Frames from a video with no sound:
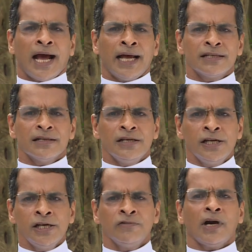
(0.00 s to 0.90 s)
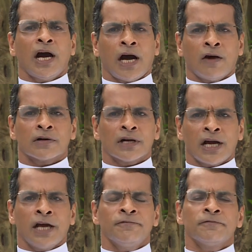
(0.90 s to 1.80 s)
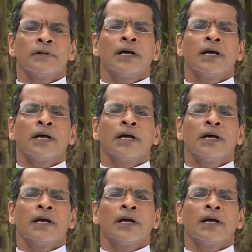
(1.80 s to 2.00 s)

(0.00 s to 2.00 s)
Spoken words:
and live our life